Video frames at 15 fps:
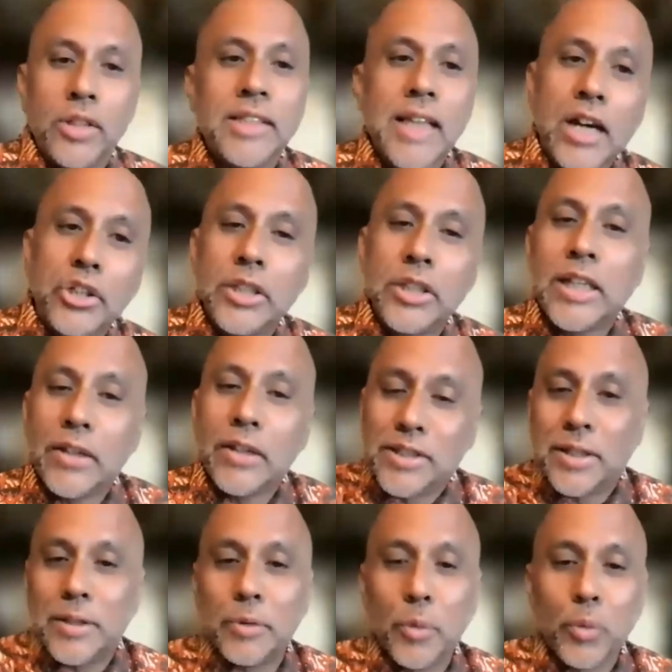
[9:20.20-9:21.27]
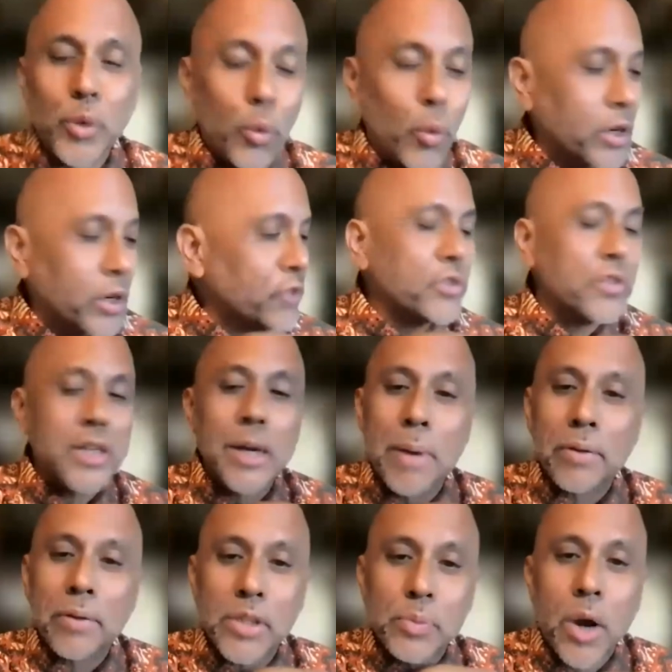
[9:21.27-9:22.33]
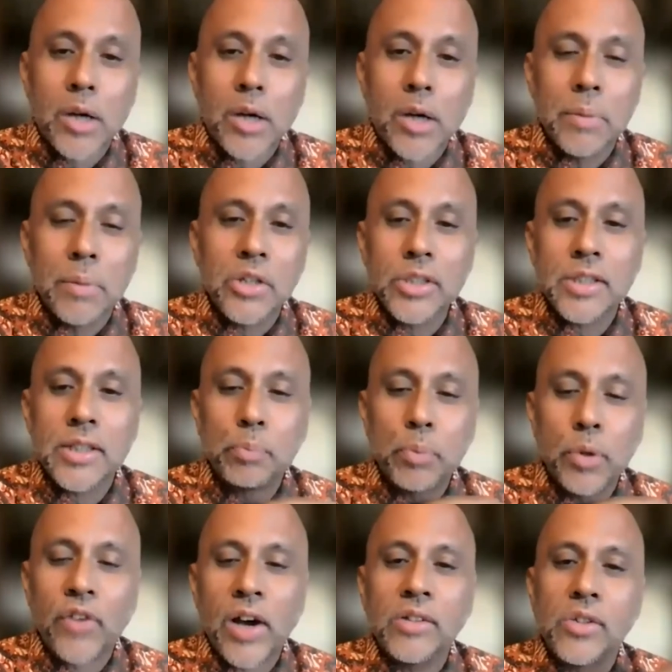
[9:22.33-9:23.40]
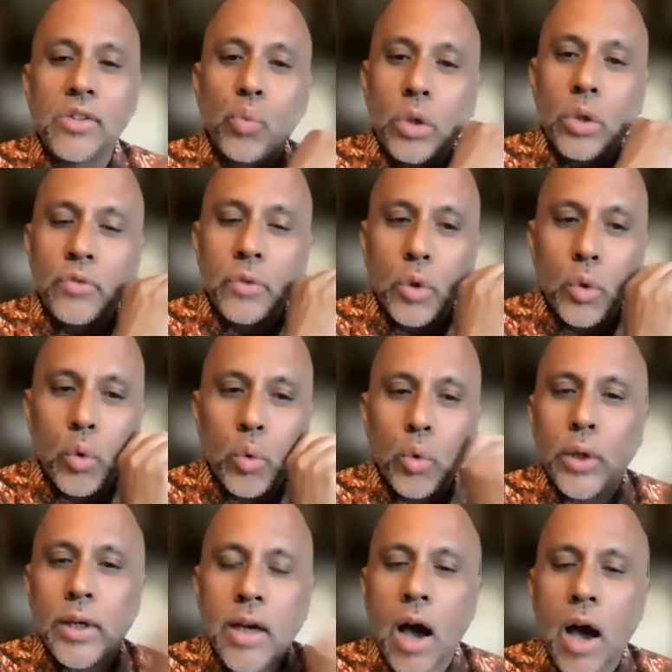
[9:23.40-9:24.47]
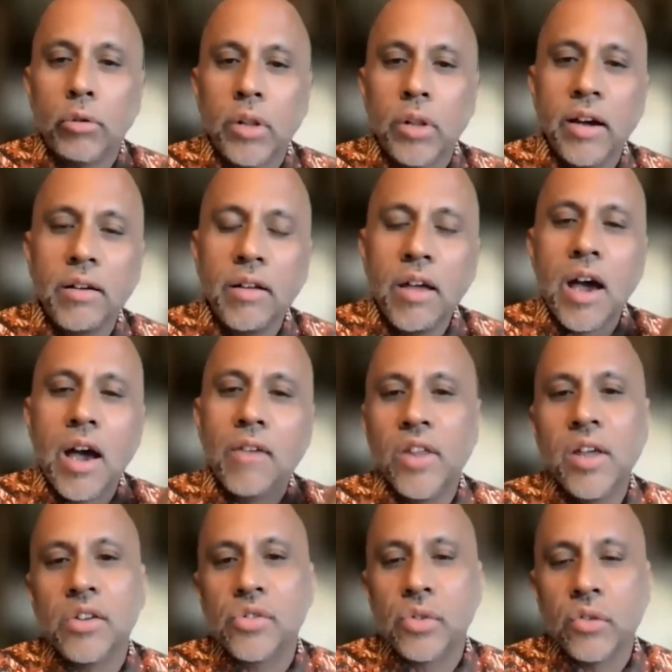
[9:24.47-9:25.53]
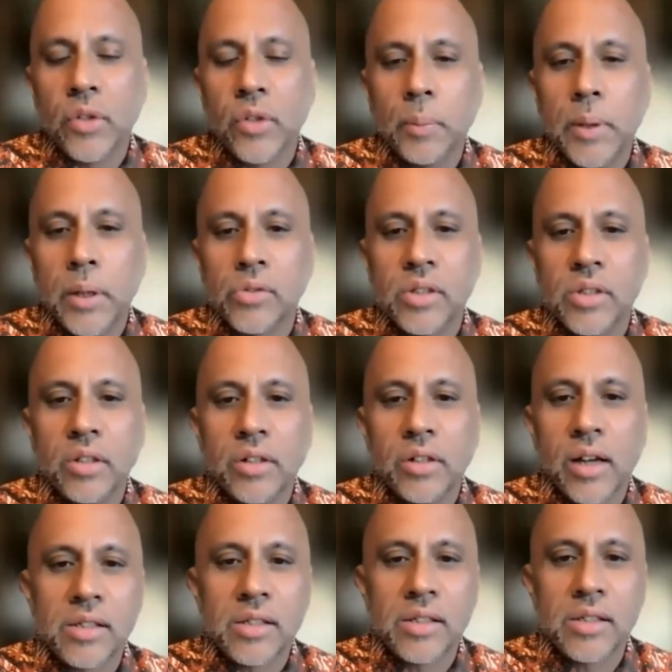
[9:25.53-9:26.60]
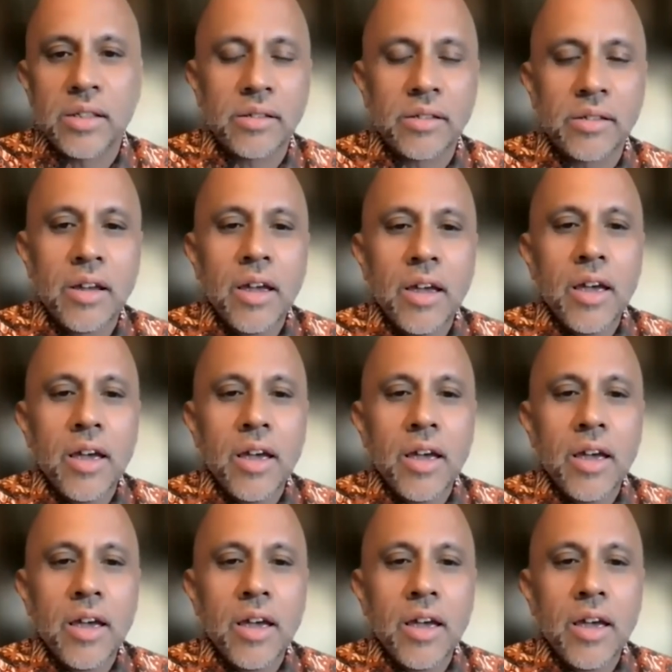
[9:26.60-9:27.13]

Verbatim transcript: this actually gives, the wonderful thing about this proclamation, it provides this wonderful quick outline of the history of Filipinos in the United States.